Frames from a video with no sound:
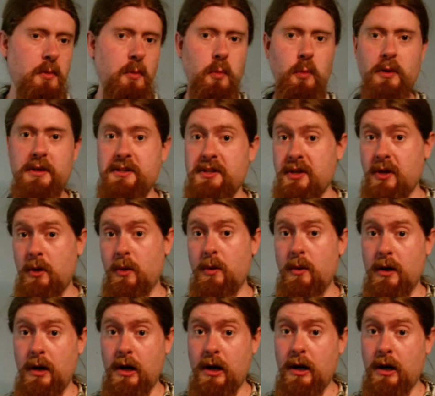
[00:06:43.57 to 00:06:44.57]
what's
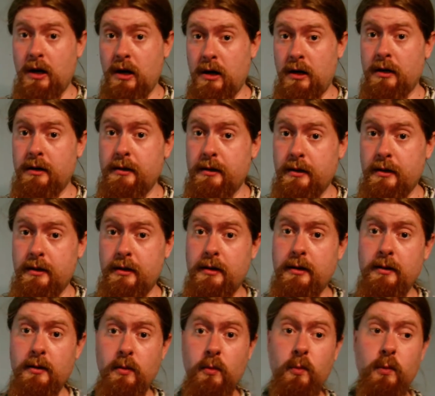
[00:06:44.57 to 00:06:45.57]
going on
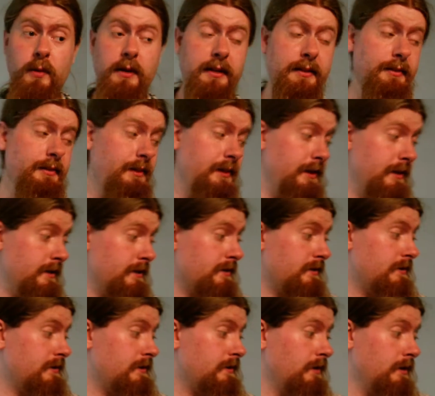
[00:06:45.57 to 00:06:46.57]
with
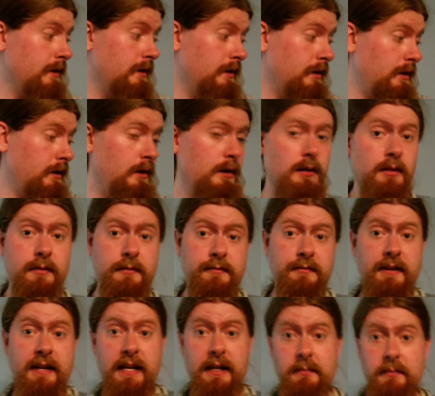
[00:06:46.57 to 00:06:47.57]
this Hall of
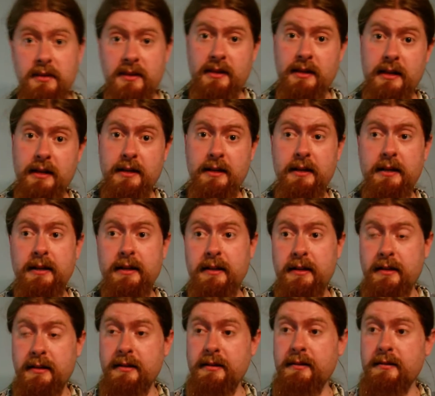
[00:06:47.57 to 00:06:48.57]
Fame thing,
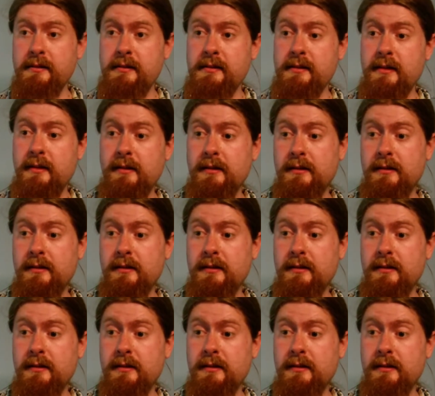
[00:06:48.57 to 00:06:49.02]
and